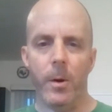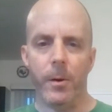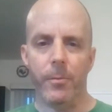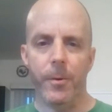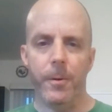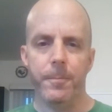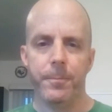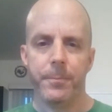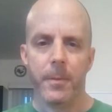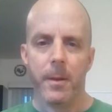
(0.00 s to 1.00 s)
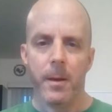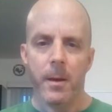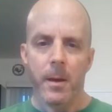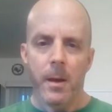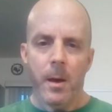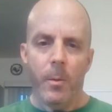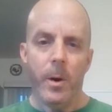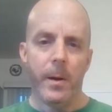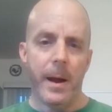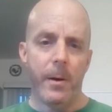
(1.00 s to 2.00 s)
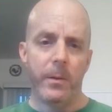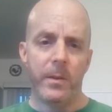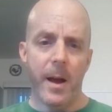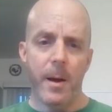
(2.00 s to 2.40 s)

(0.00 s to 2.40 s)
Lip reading: Wonderful. Well, now it's